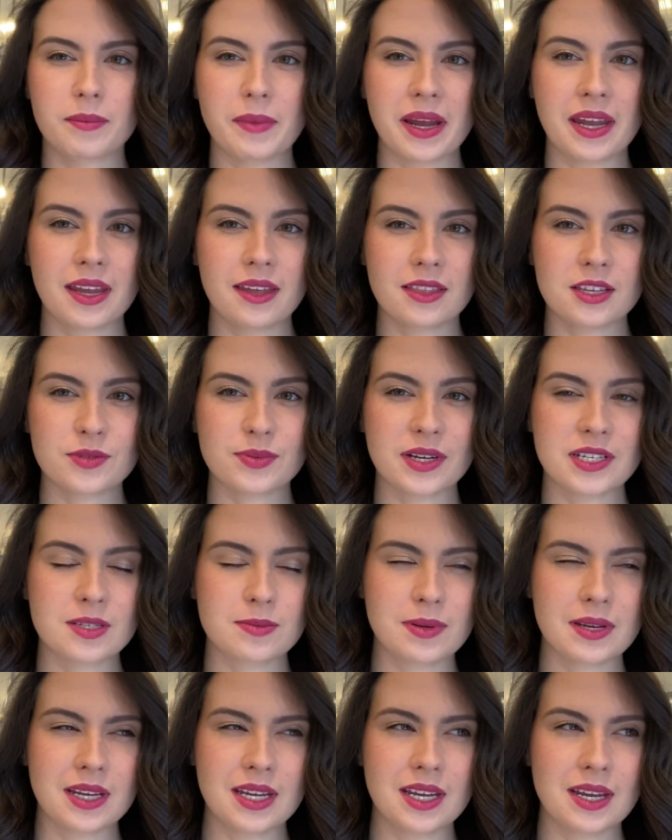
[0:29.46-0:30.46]
making this
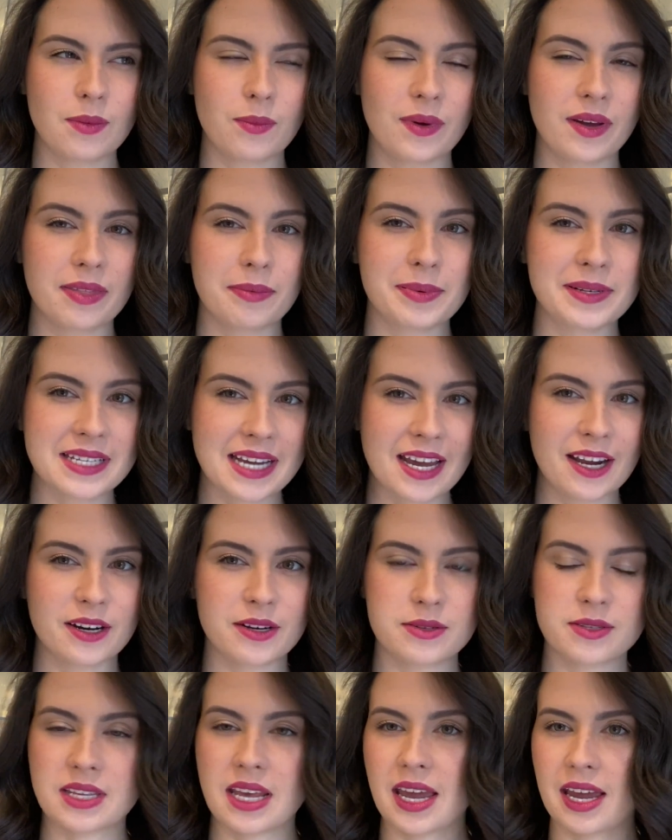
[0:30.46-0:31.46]
recipe with
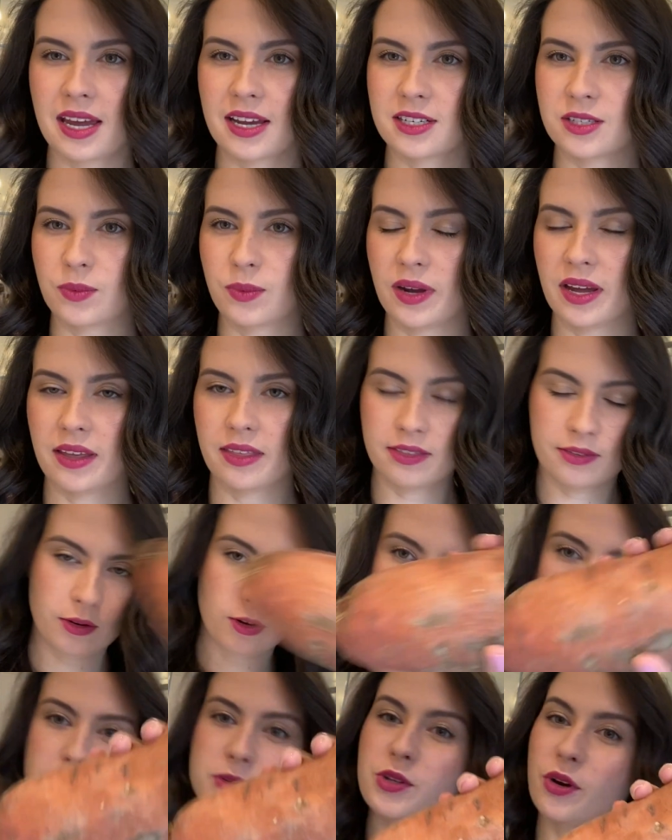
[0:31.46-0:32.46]
potatoes and
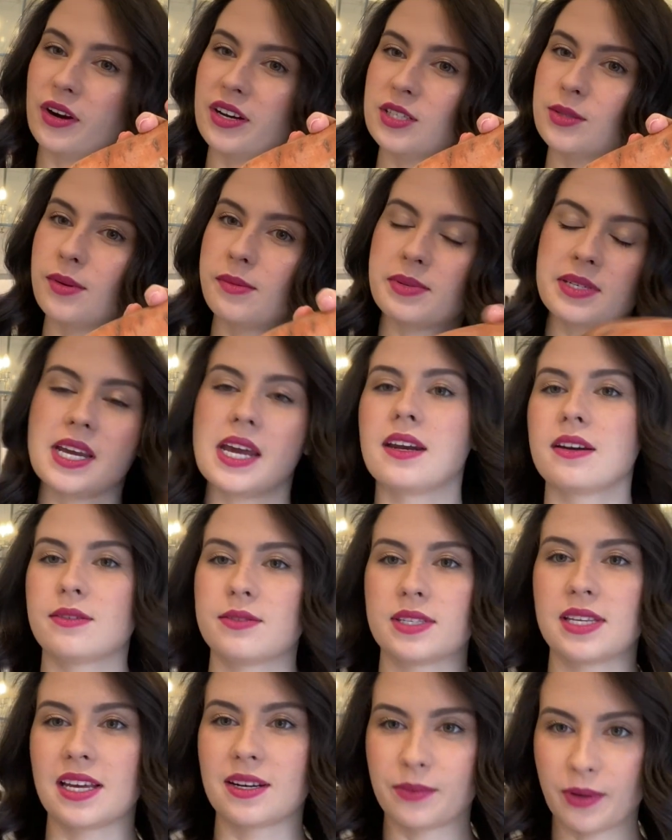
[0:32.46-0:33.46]
sweet
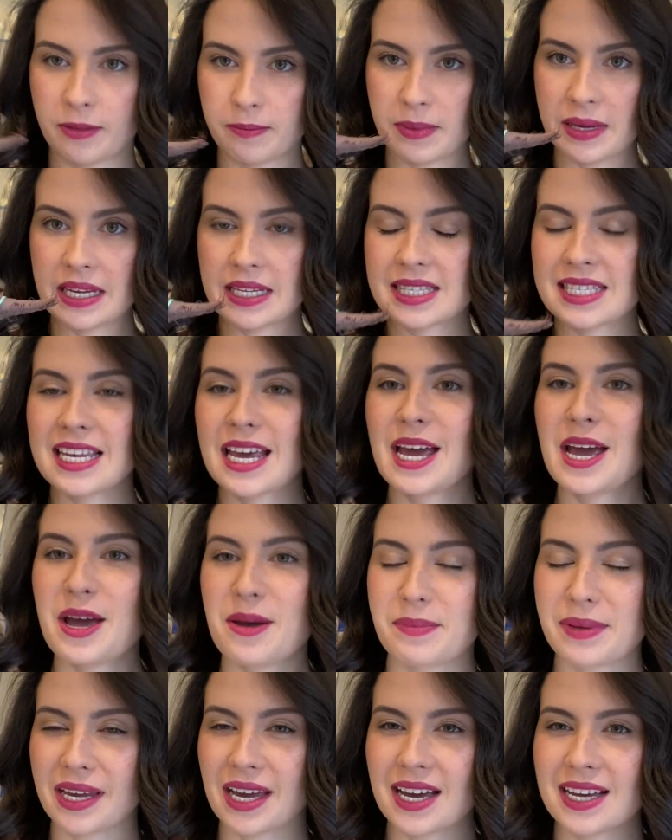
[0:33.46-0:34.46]
potatoes and with beets
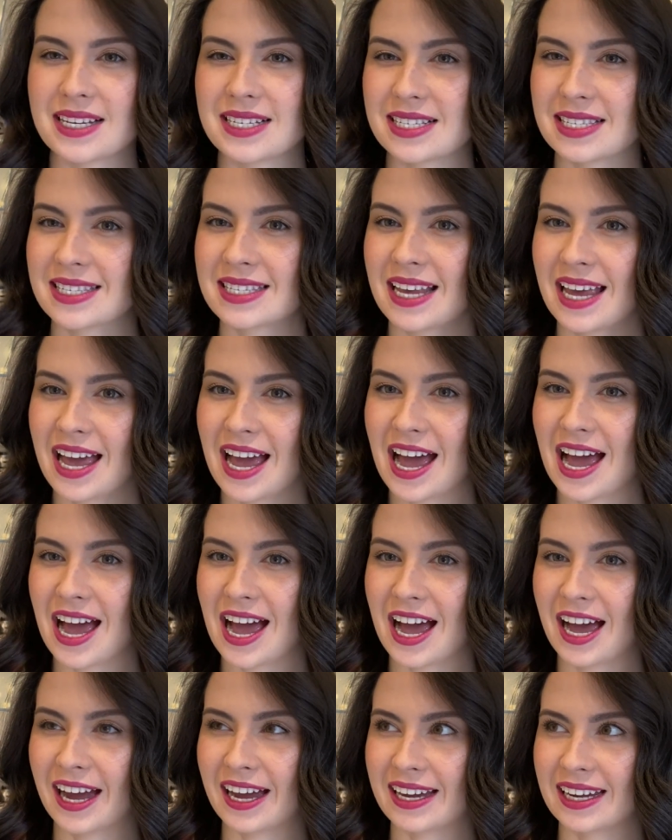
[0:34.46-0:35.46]
because
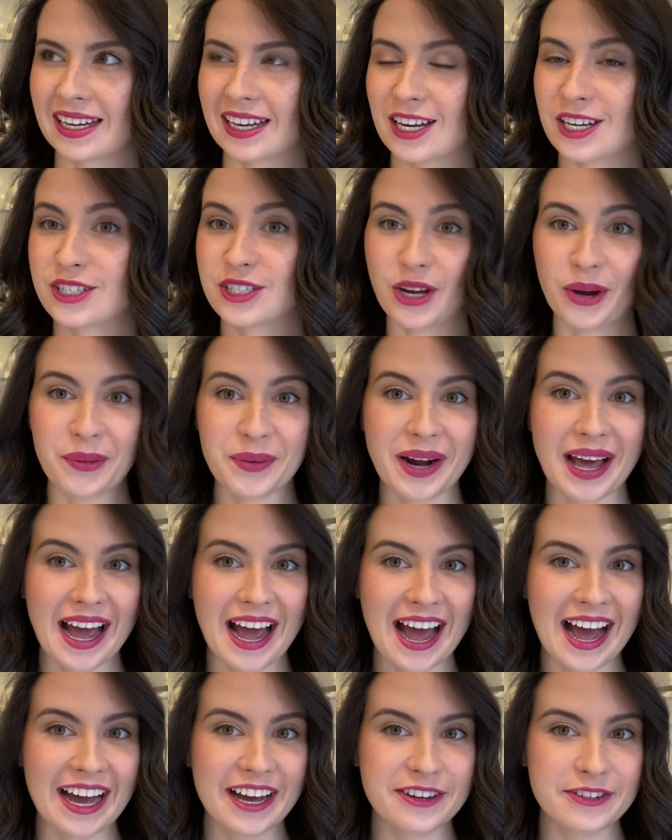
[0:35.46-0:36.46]
I don't
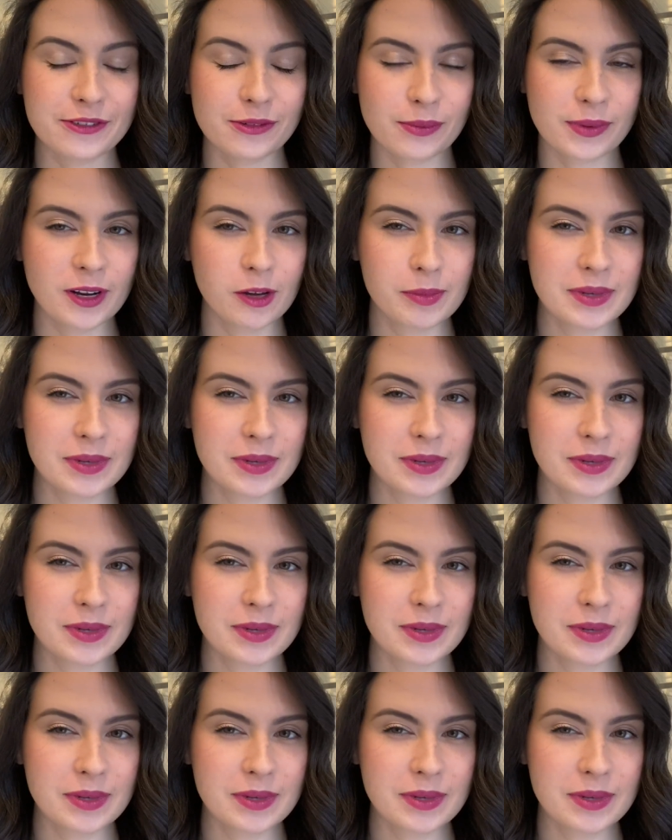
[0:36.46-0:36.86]
have real